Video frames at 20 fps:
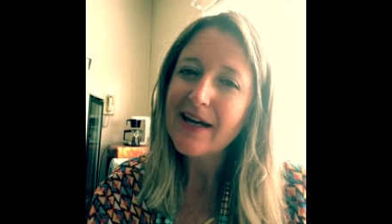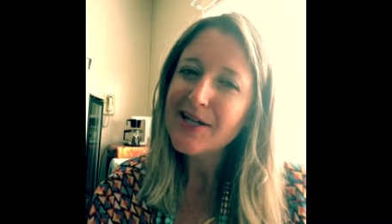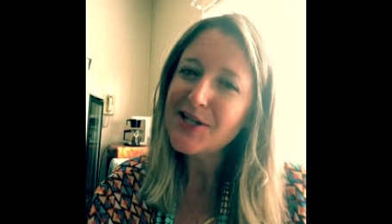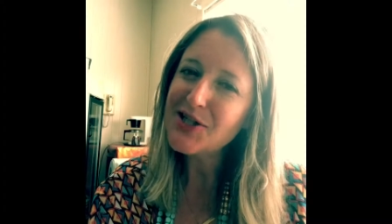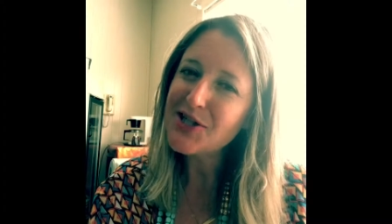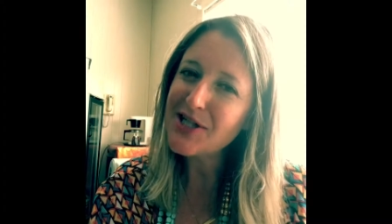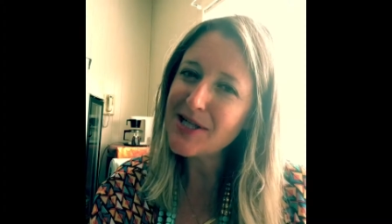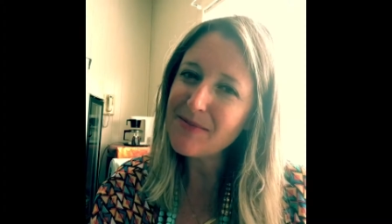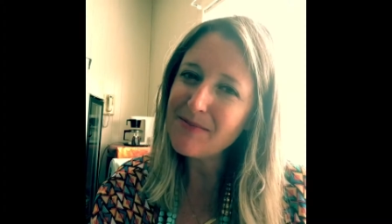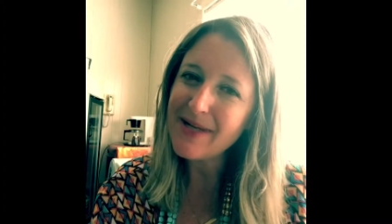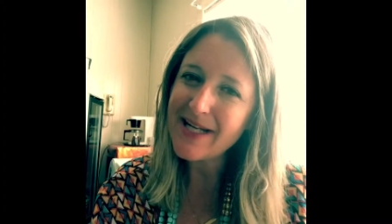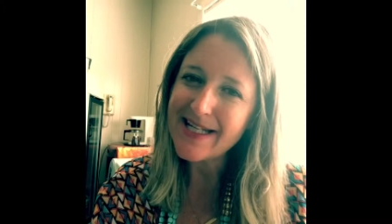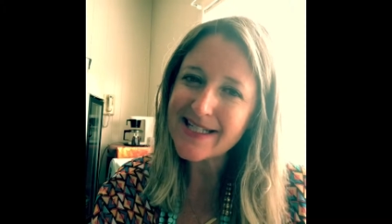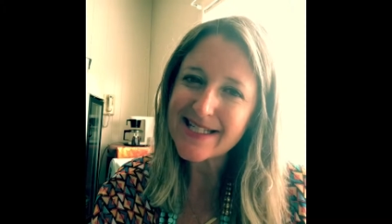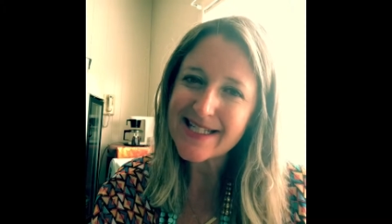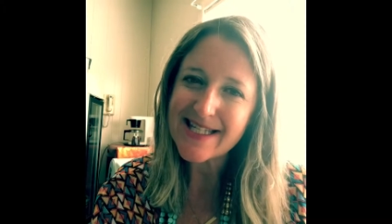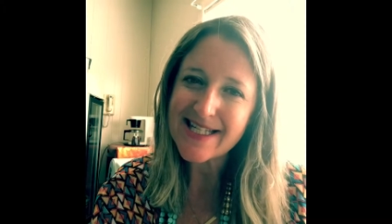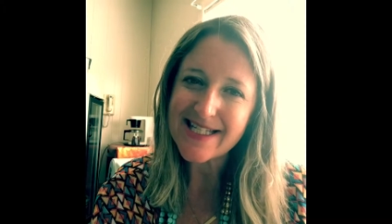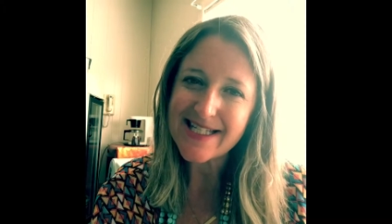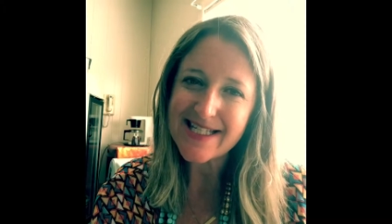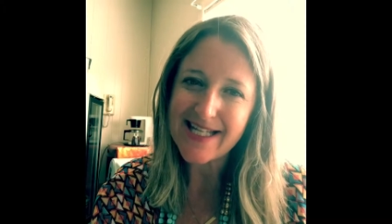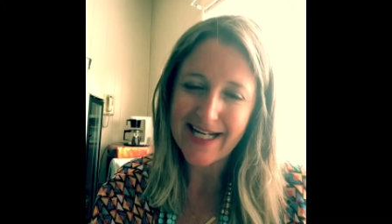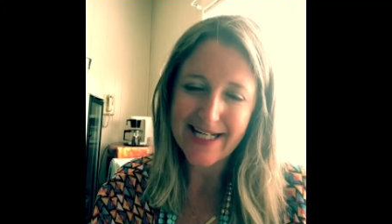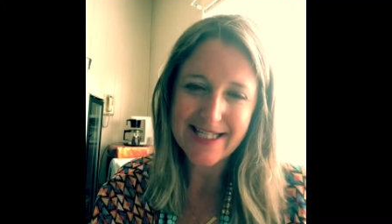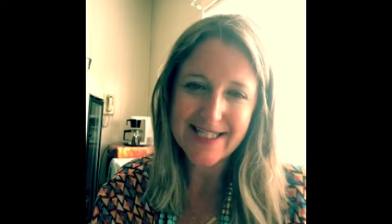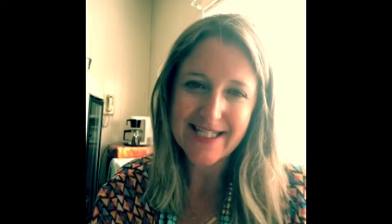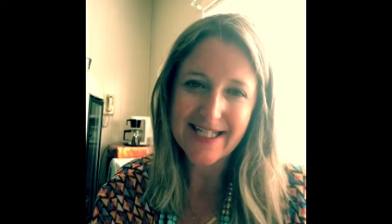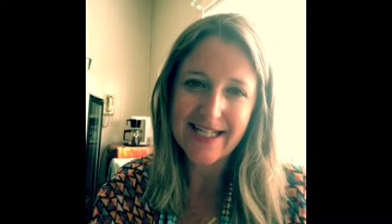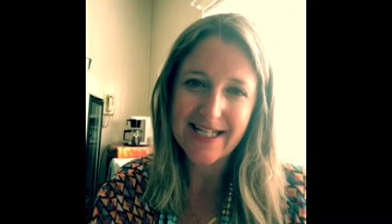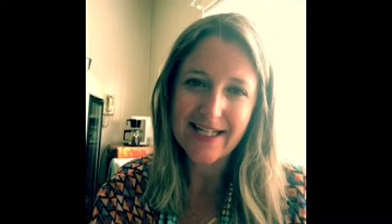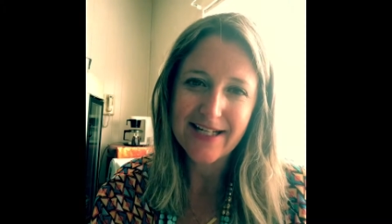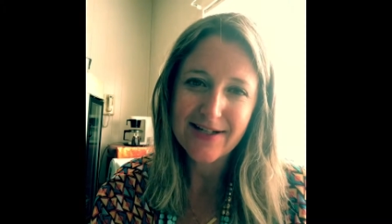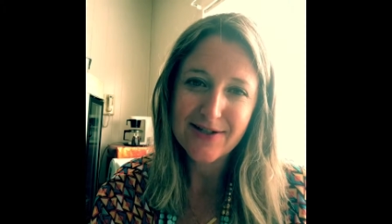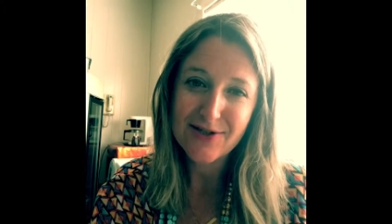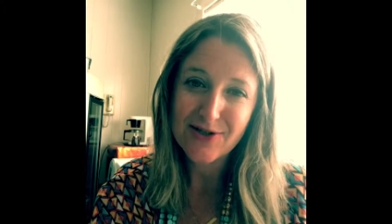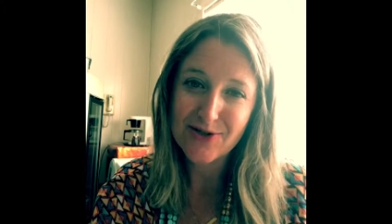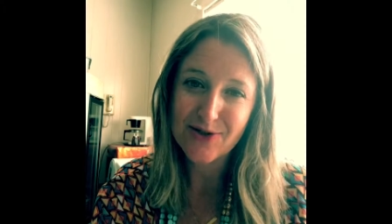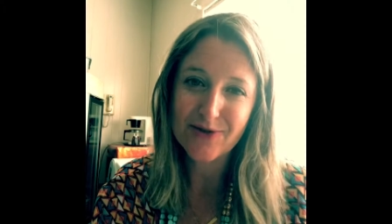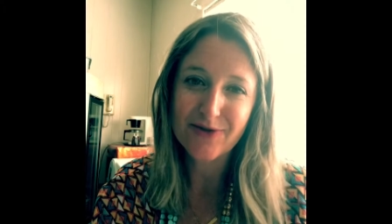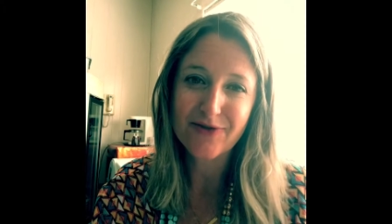she meets the sexy
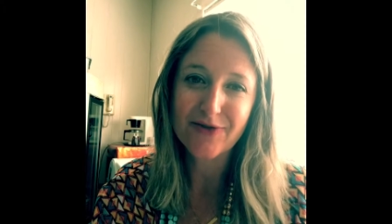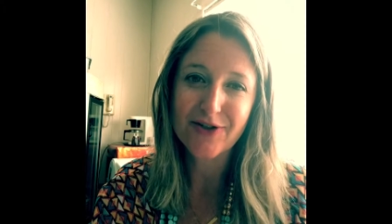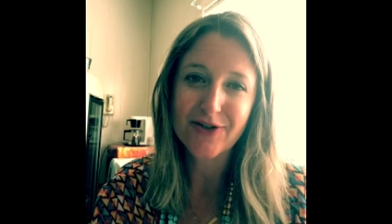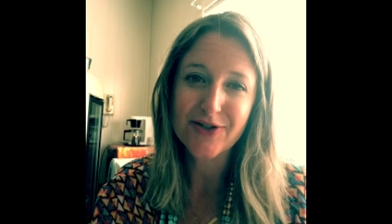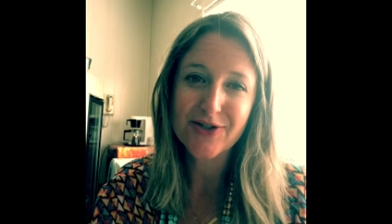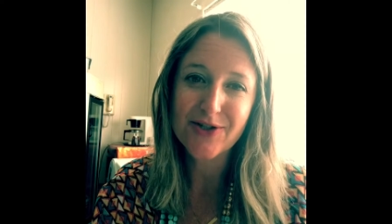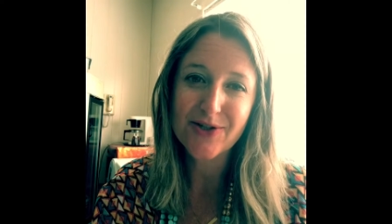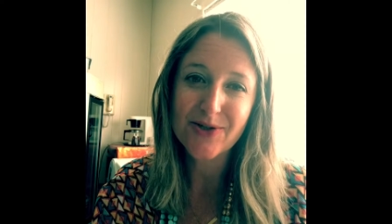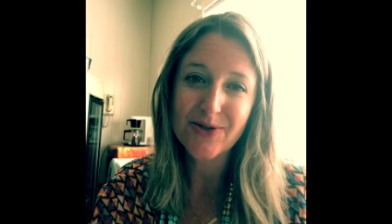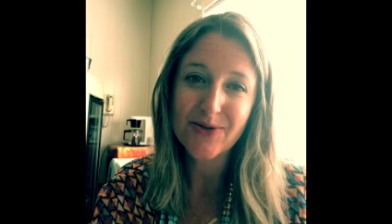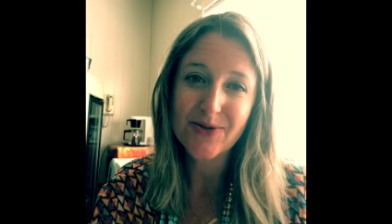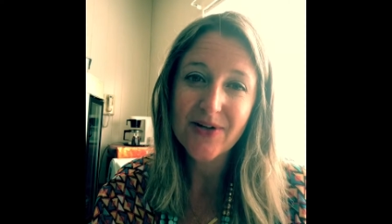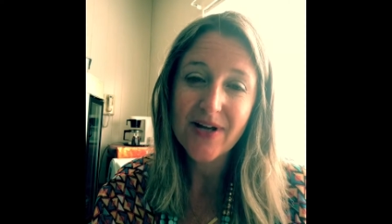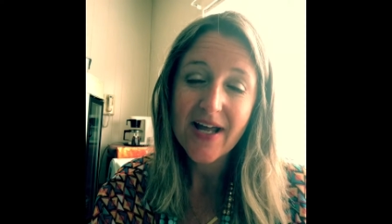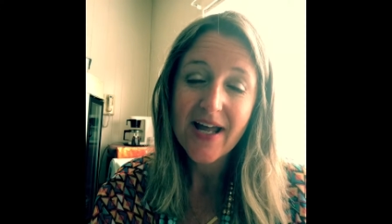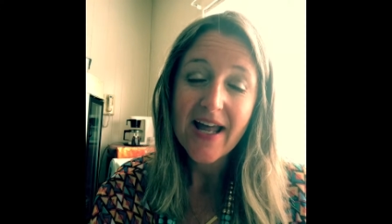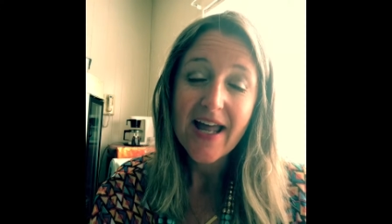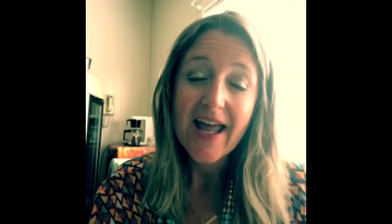surfer dude,